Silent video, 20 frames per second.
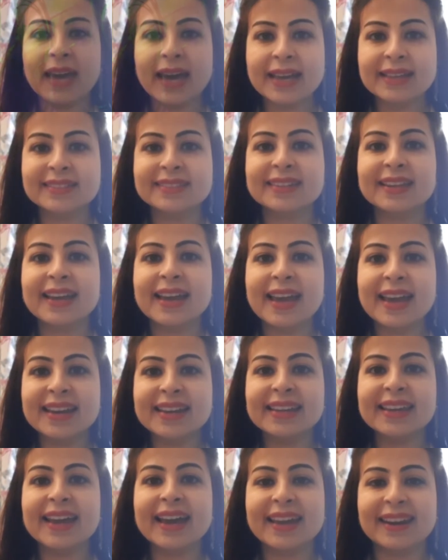cast
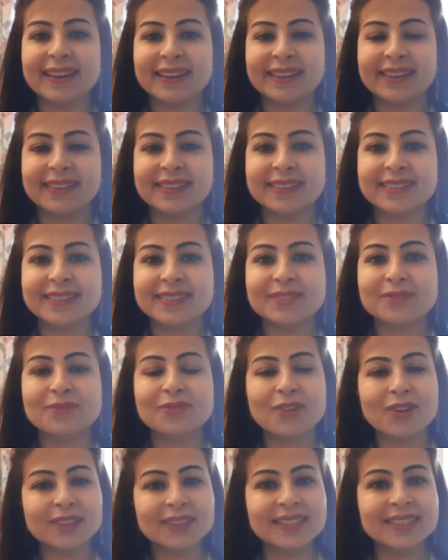and characters
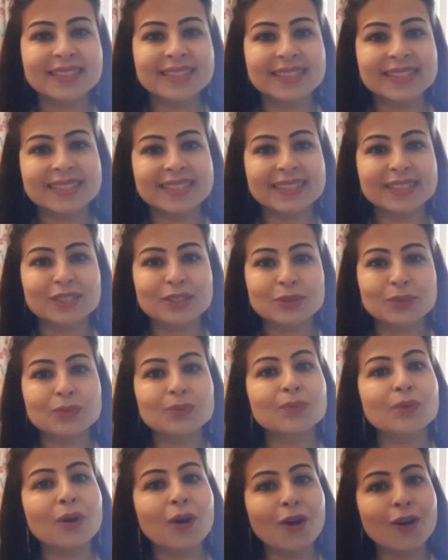for the Season
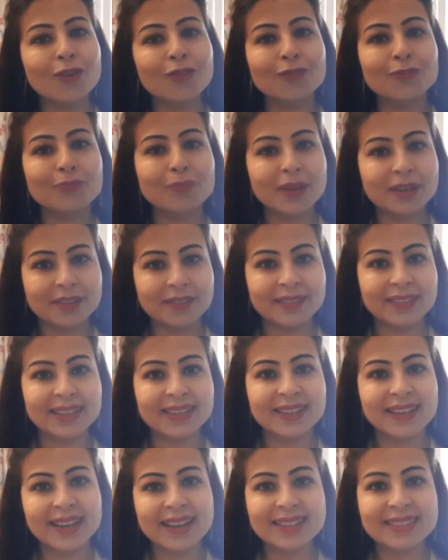2 of Better
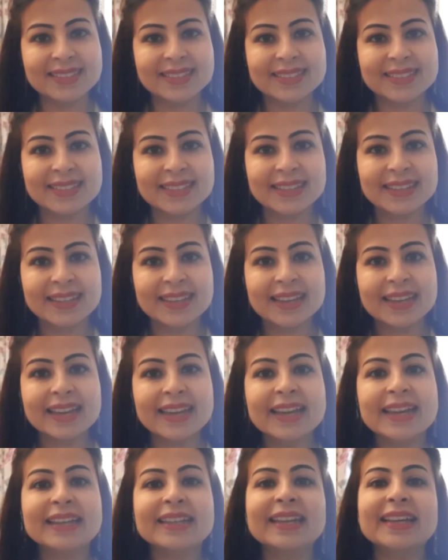Than Us?
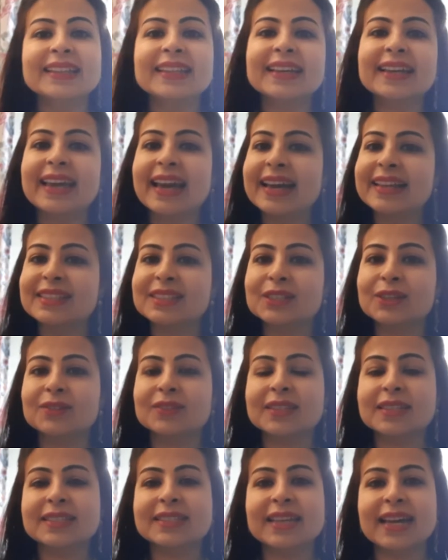Now, the cast
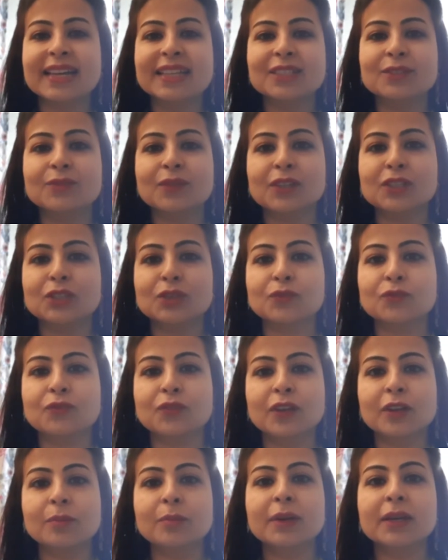of this science fiction
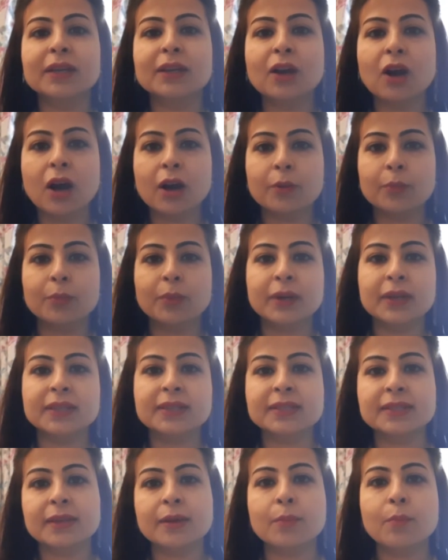film
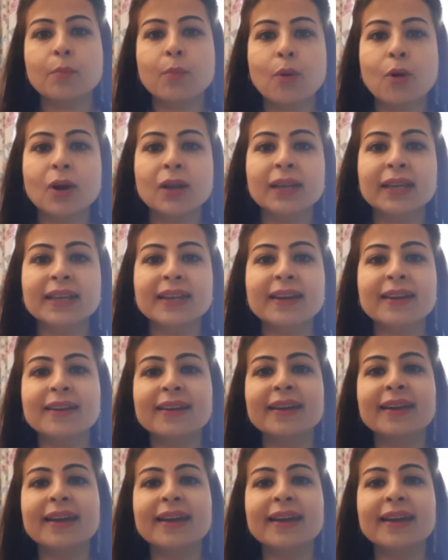incorporates Polina